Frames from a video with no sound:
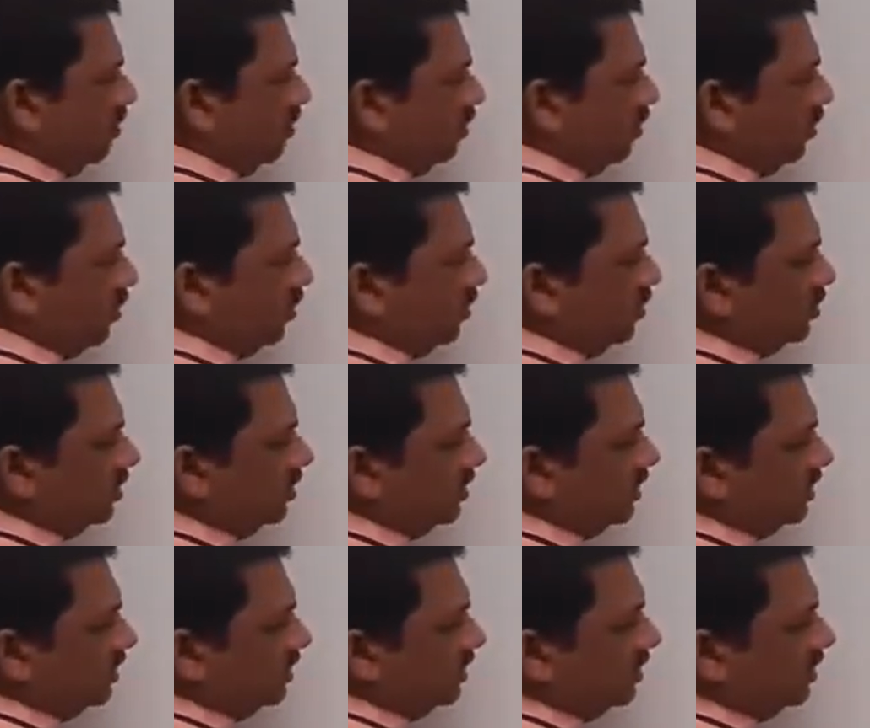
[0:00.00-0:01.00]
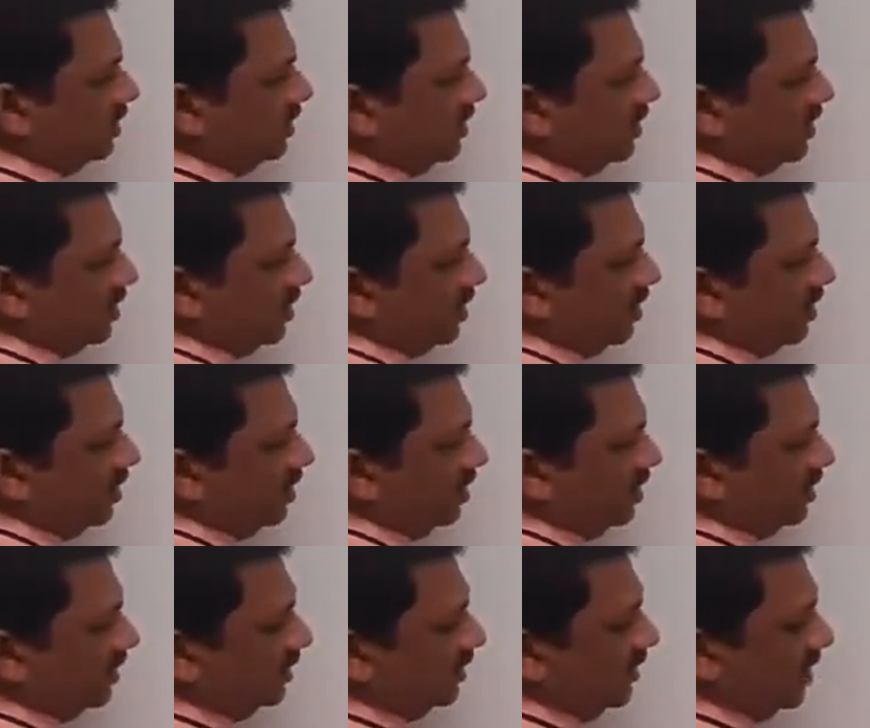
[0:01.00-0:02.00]
process
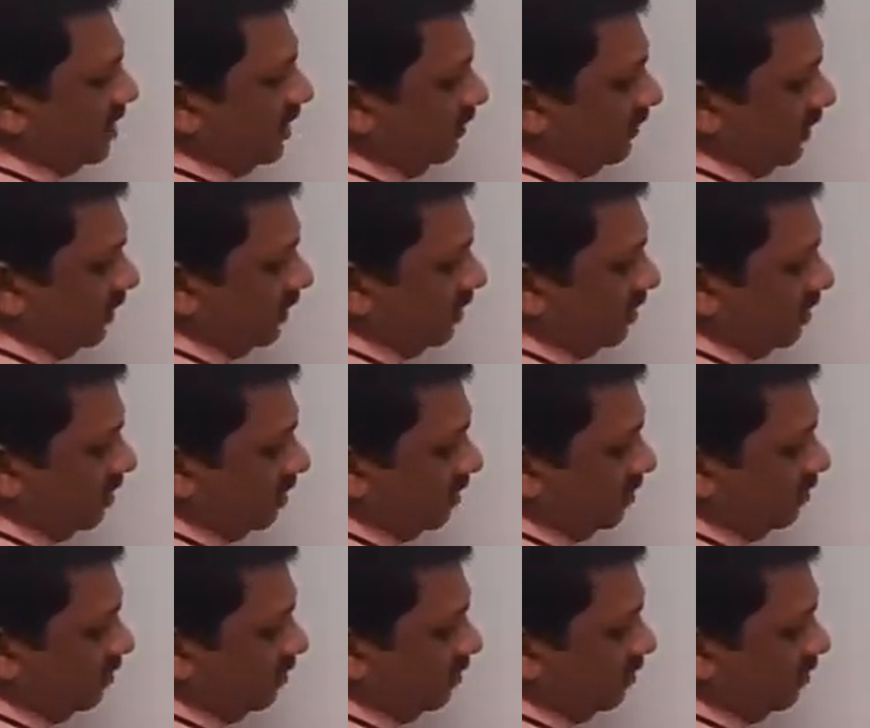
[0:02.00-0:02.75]
is having